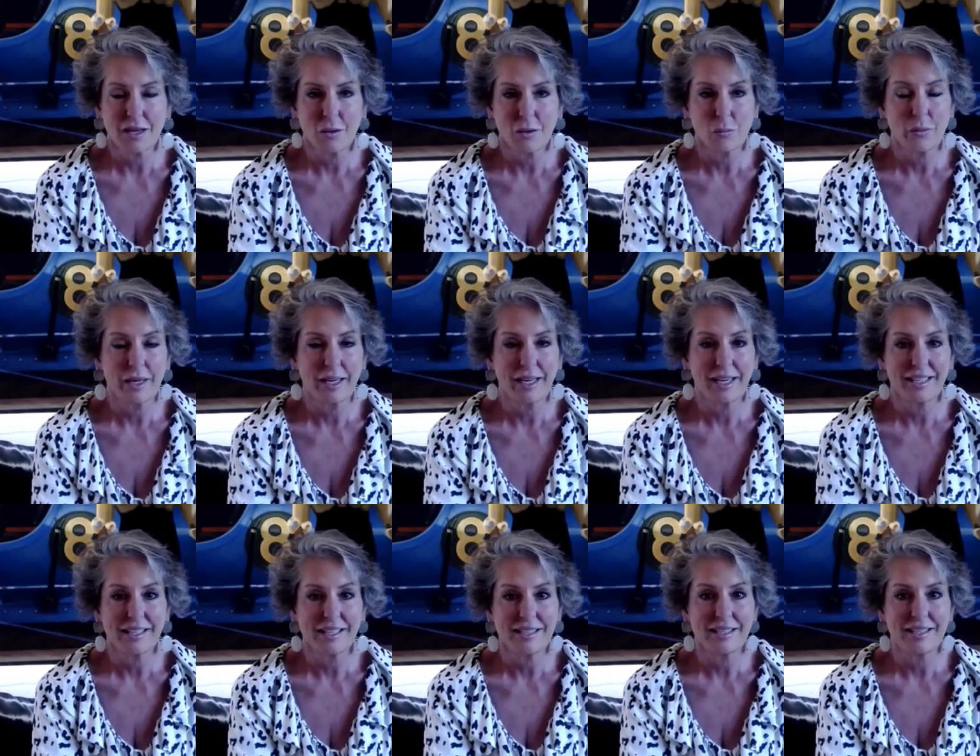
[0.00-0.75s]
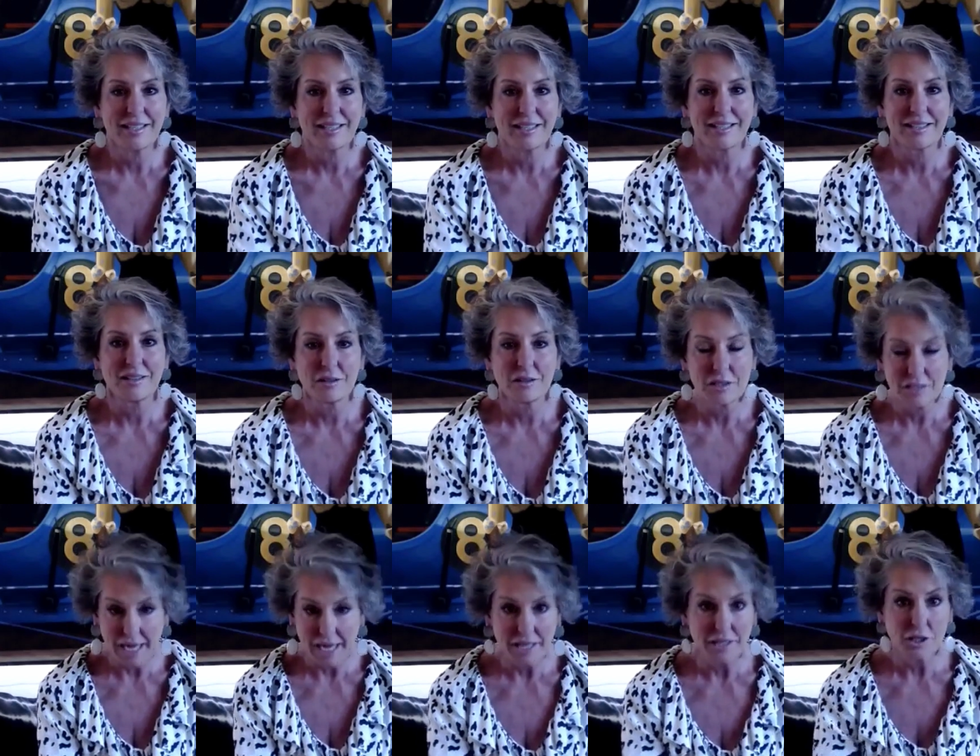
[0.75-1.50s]
we
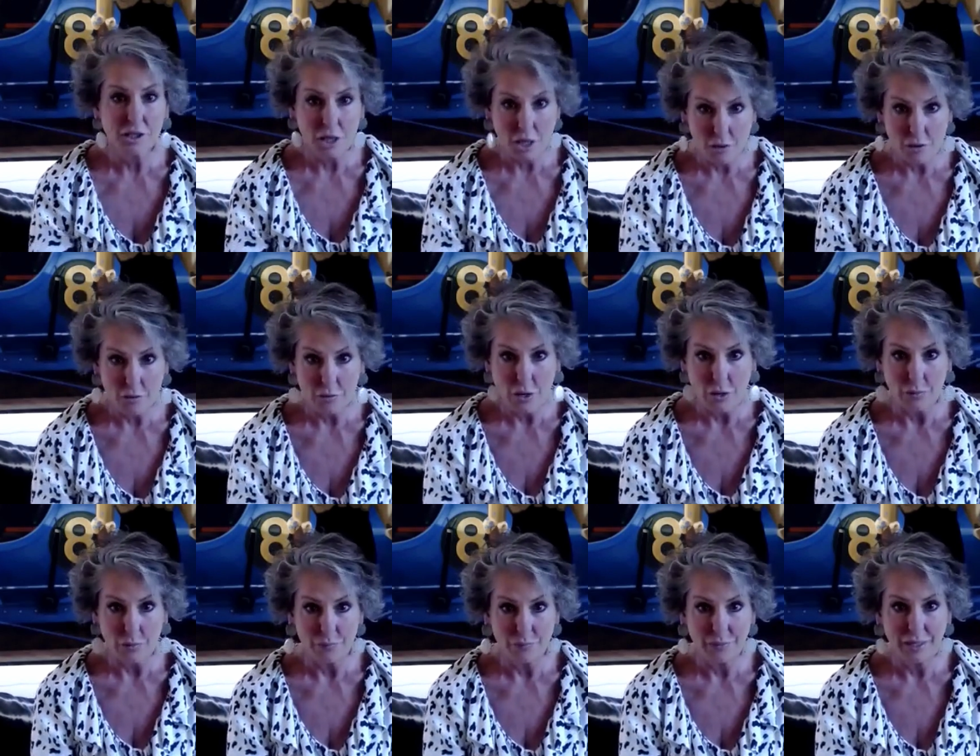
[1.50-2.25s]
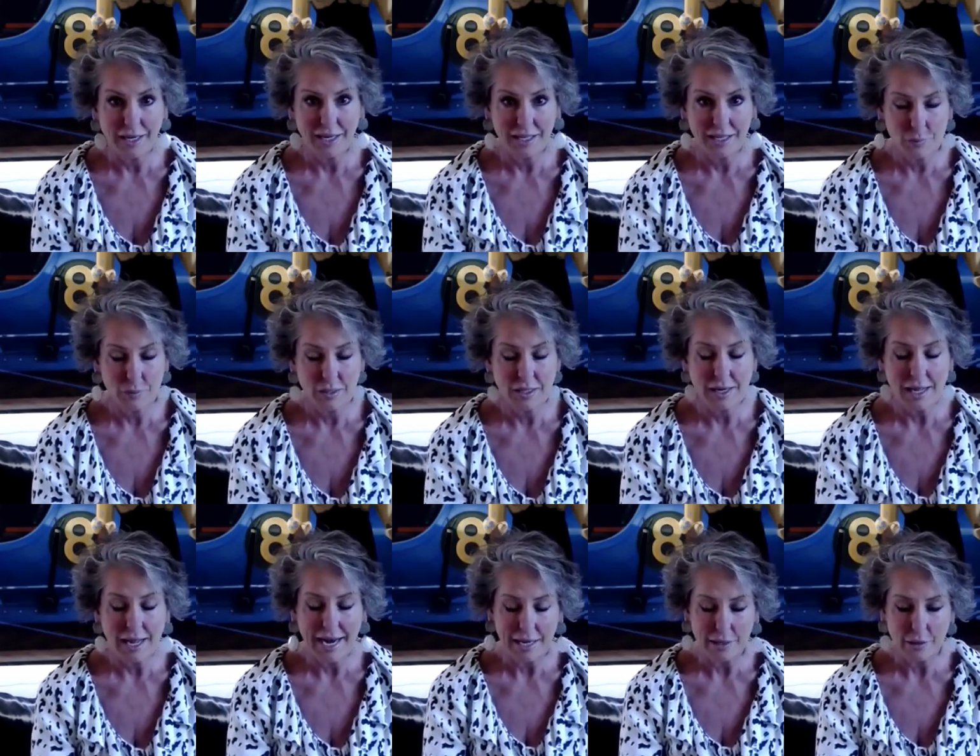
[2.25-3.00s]
staged our own home. My husband and
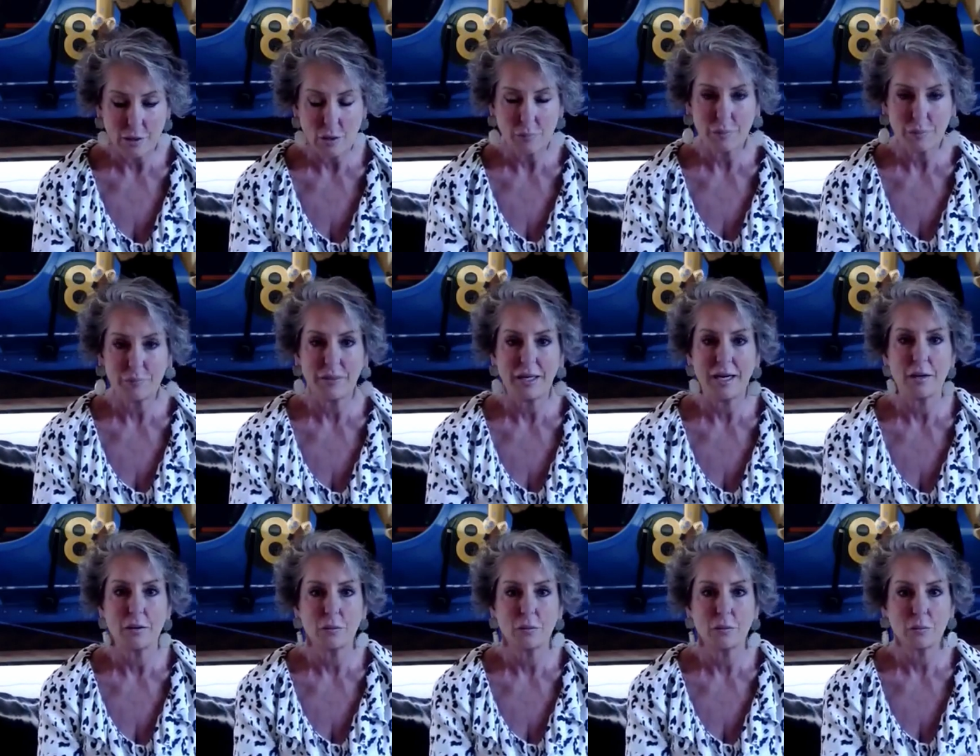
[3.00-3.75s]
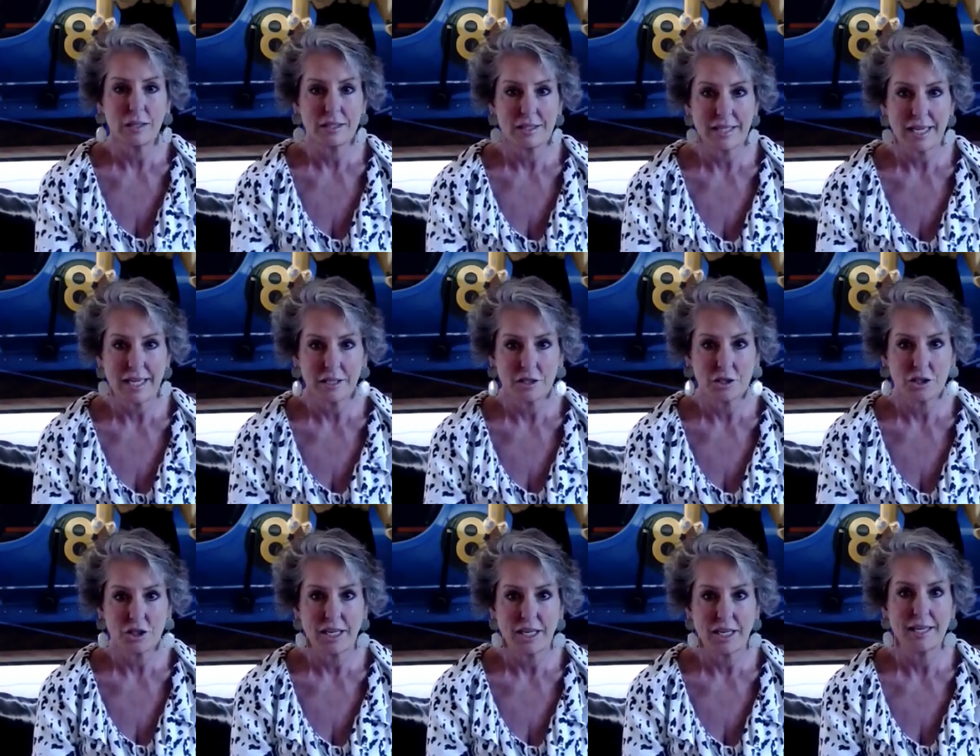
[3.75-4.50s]
I had a home up there. We
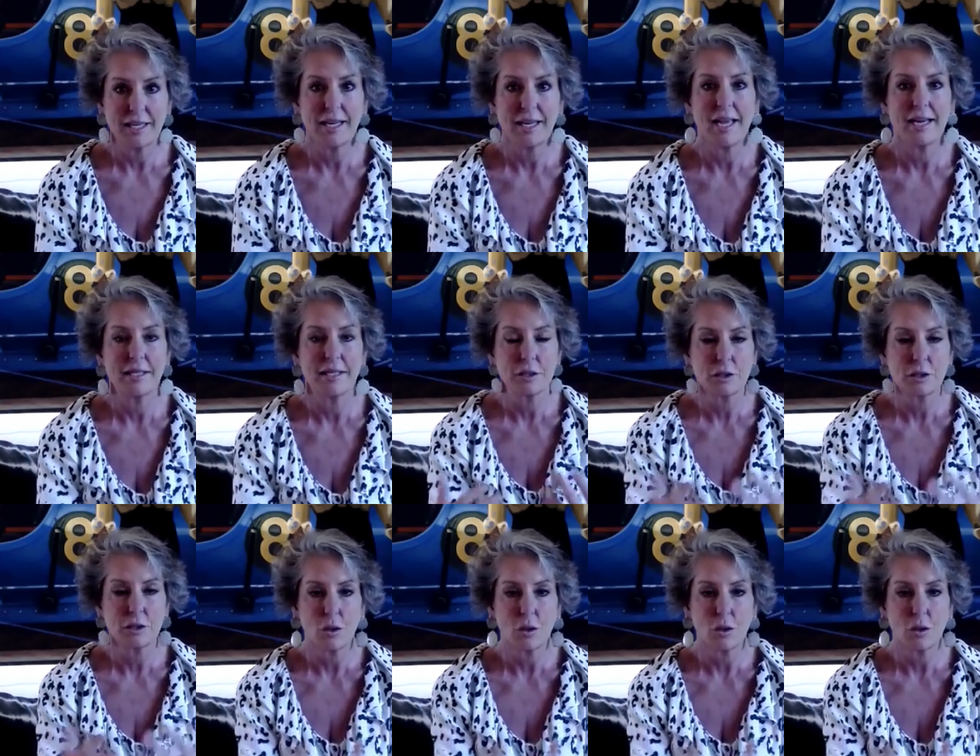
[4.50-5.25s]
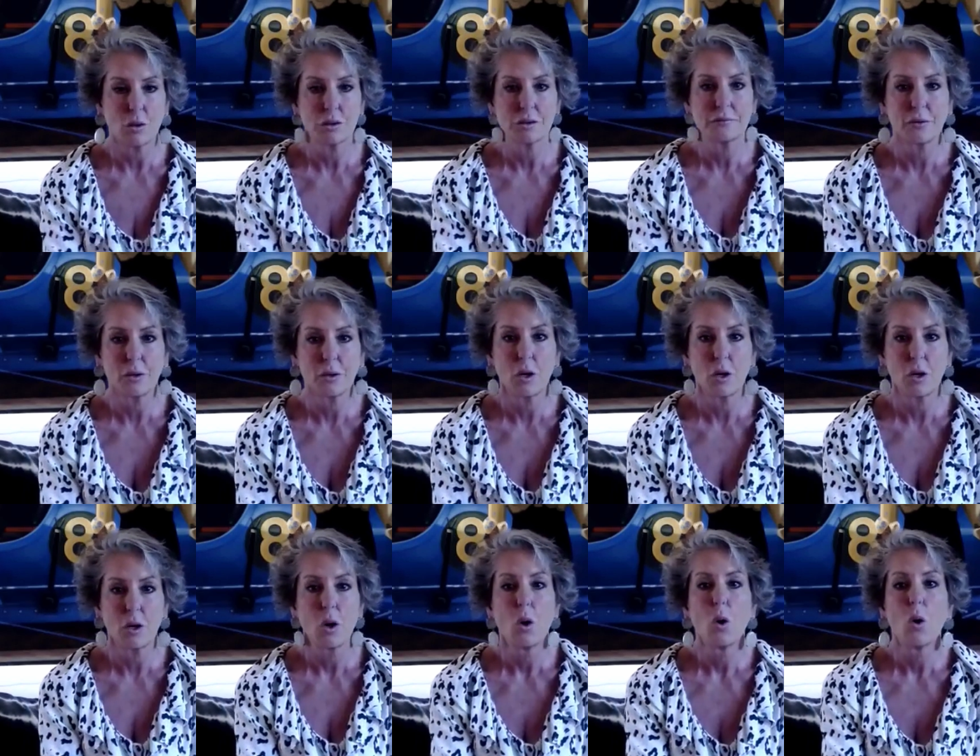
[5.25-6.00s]
staged it and it sold
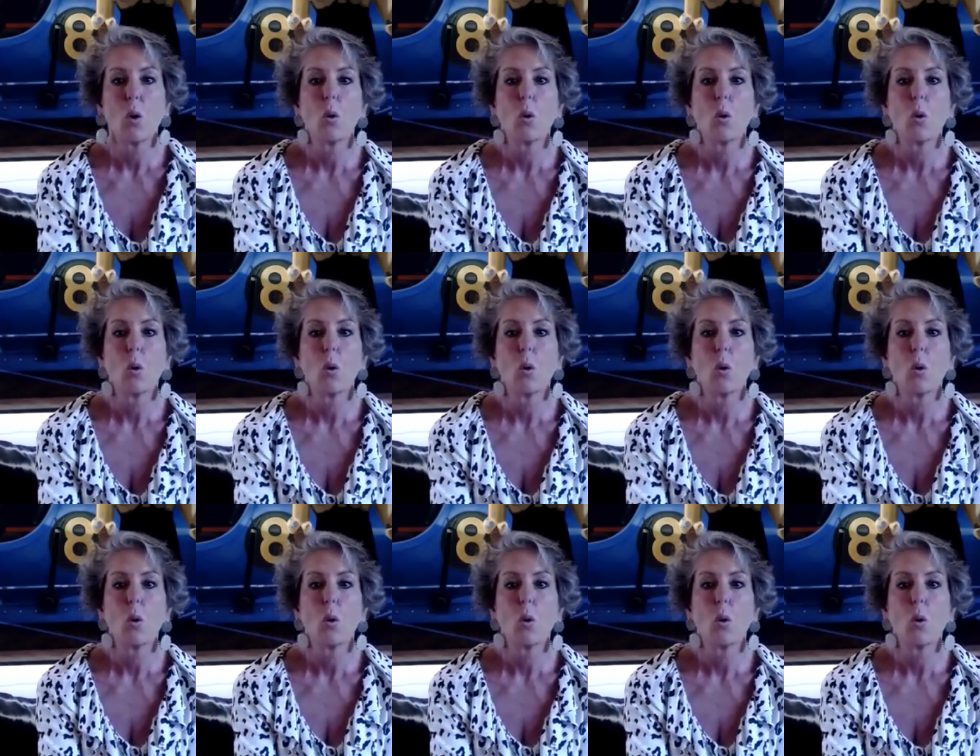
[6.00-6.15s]
for